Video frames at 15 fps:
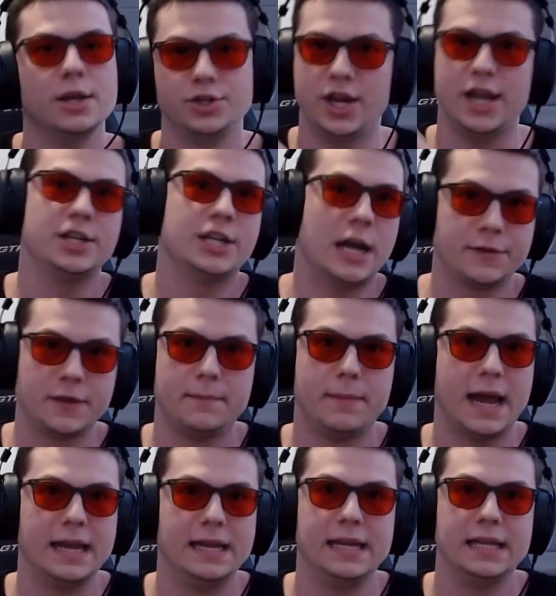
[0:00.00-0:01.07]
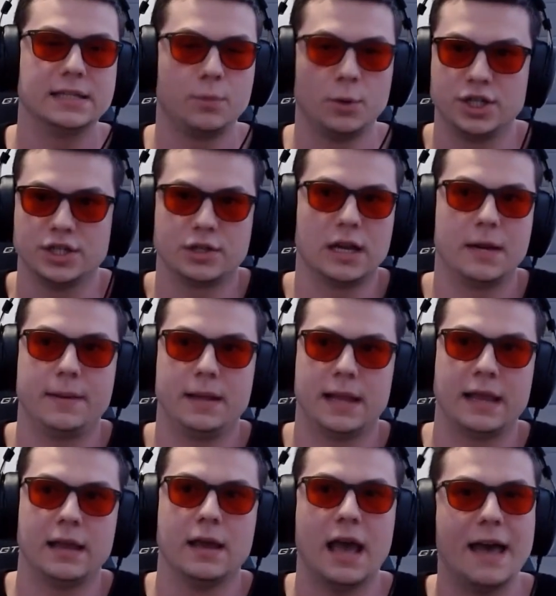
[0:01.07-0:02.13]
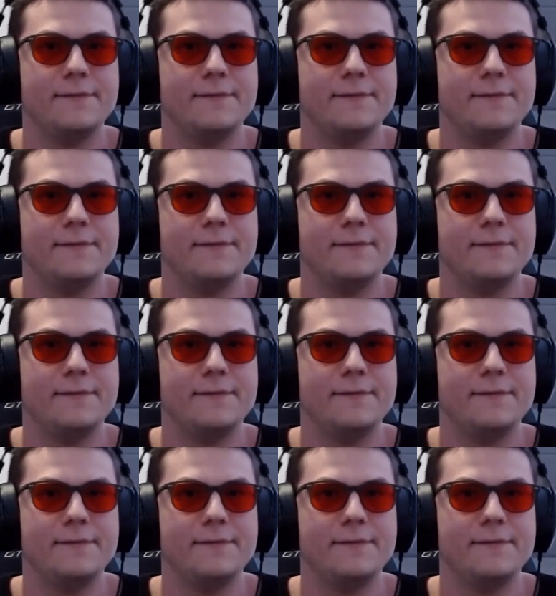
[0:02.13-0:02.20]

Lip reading: change out the bindings, which is going to be like